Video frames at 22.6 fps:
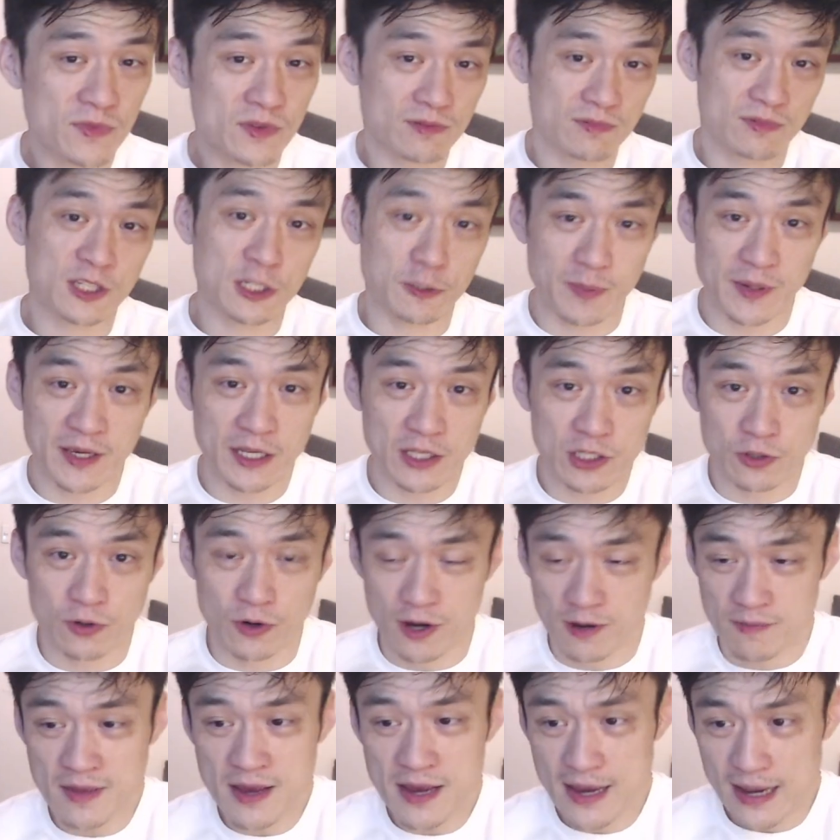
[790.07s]
speaking to
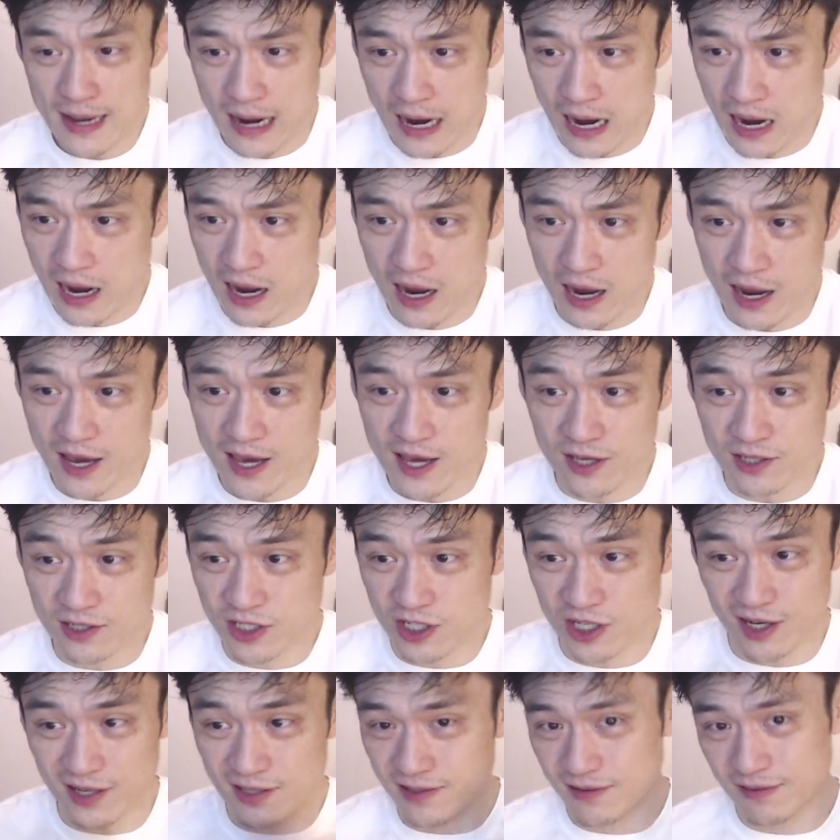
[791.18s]
him is
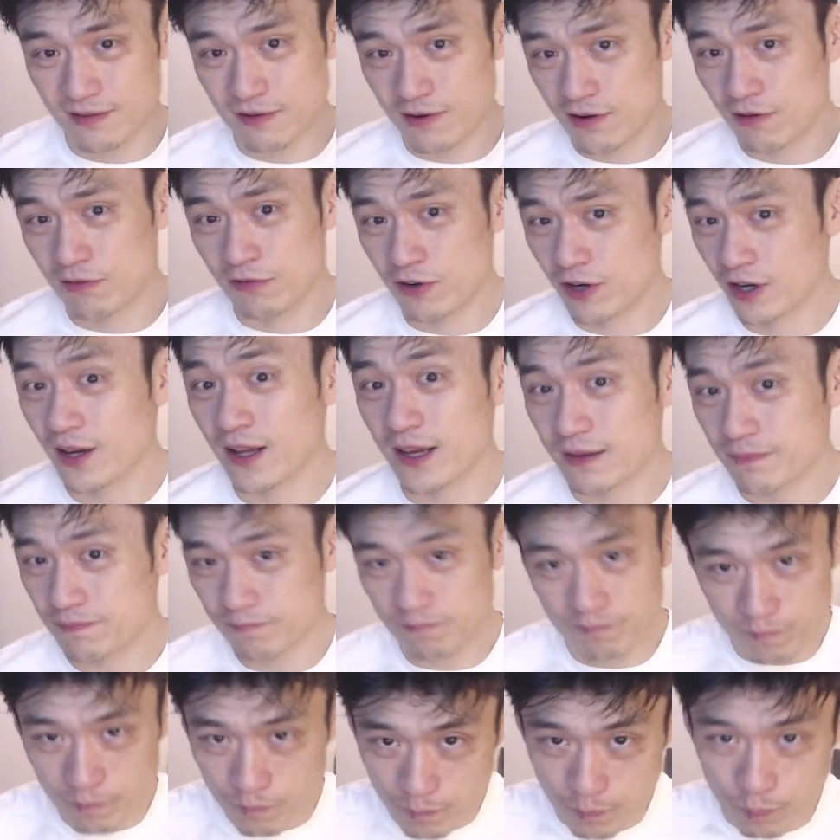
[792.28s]
just really
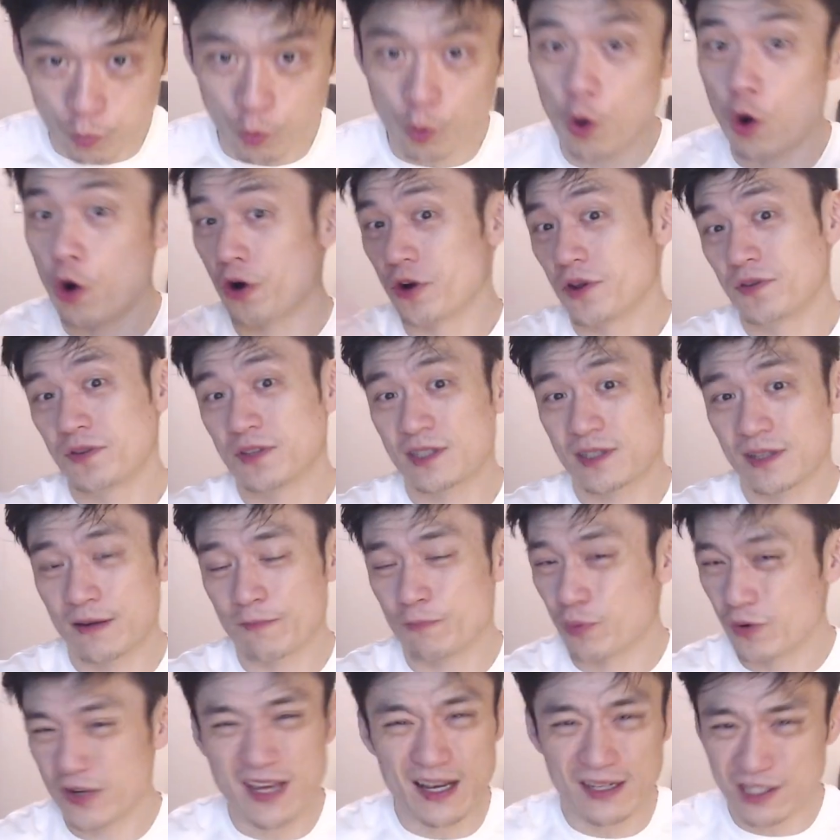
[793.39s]
broadens,
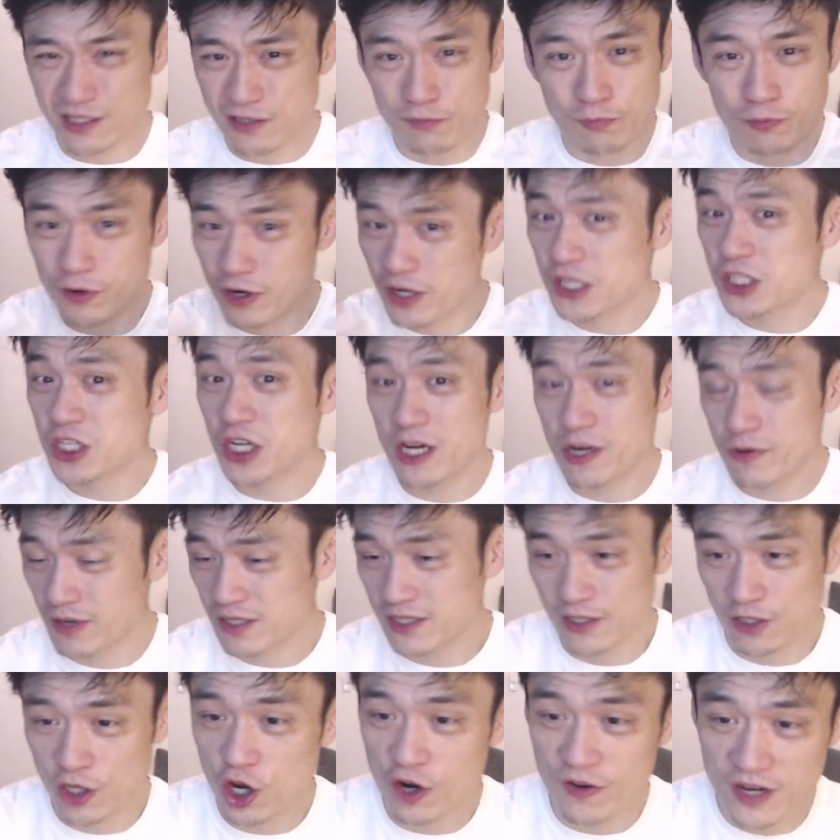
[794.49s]
yeah, just really generates a
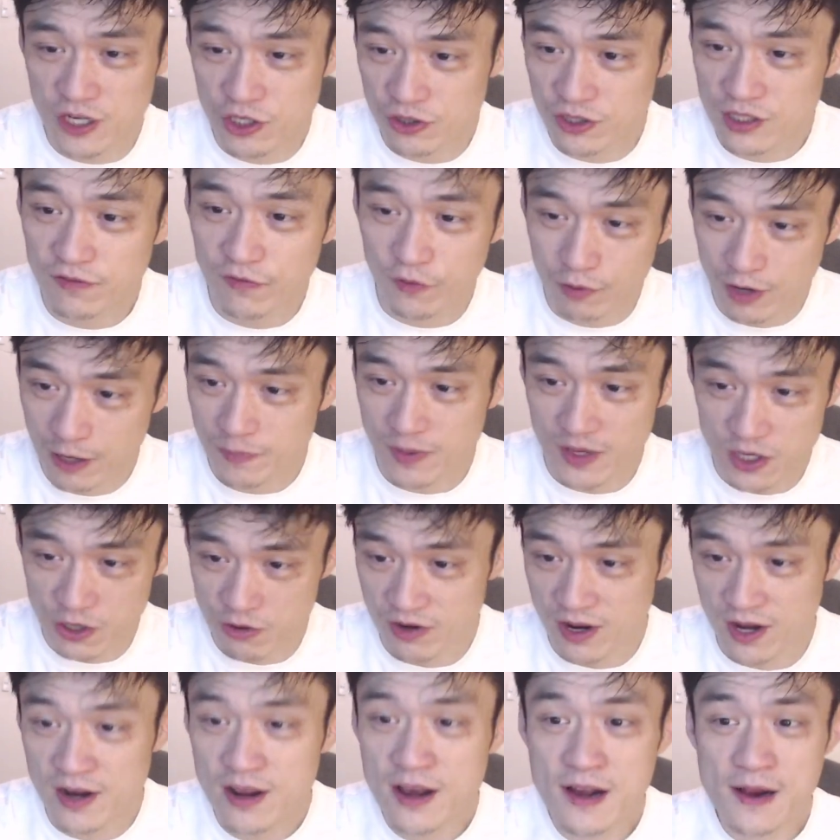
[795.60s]
lot of interest for rugby
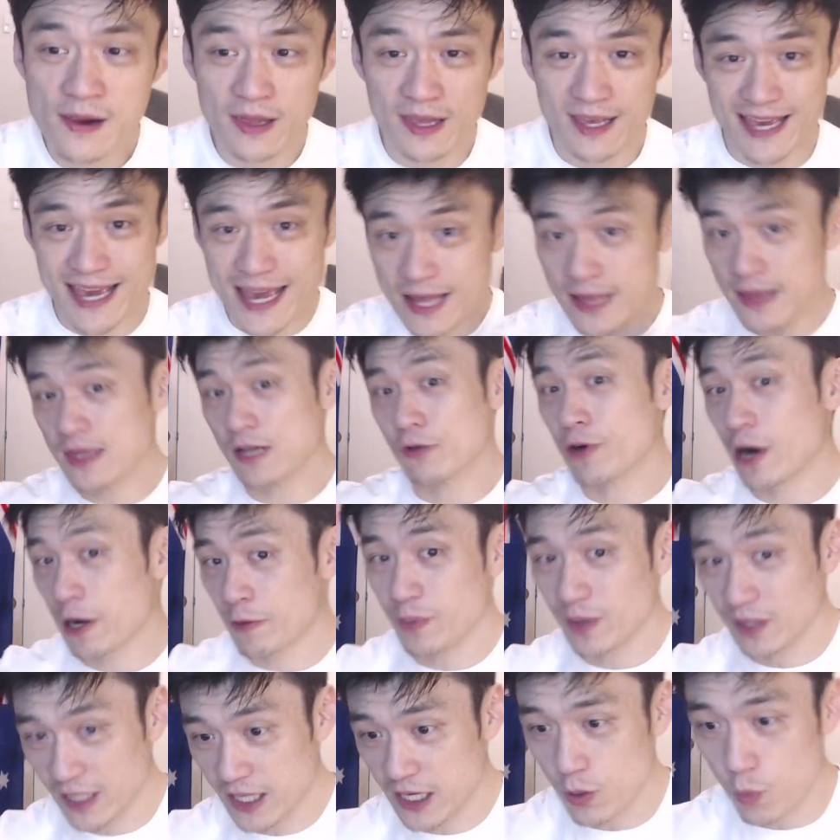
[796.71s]
union in the rugby
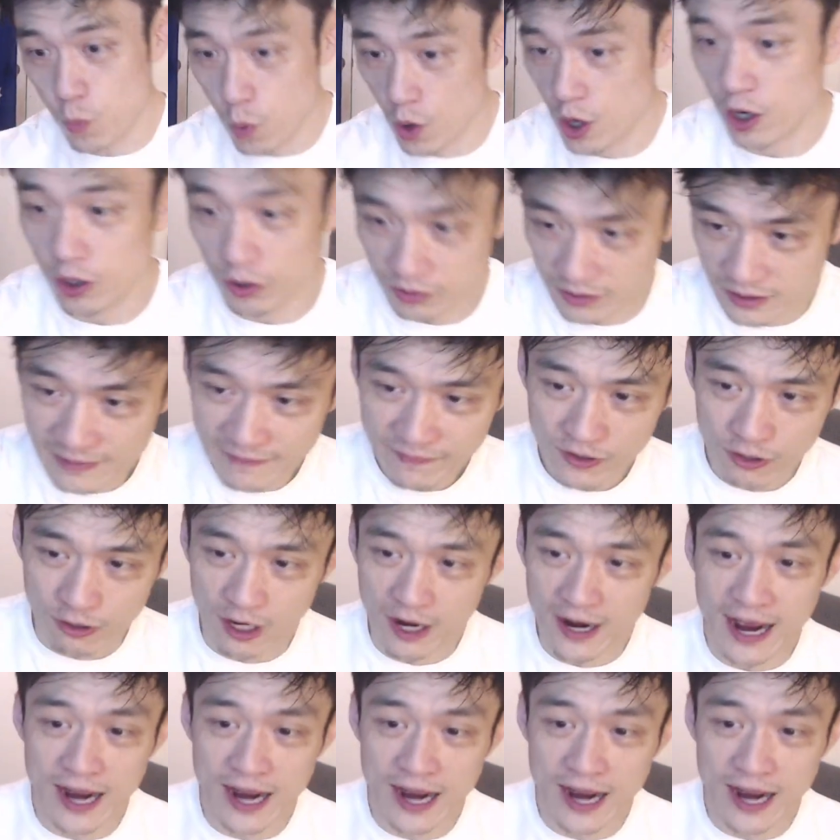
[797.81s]
league world, right?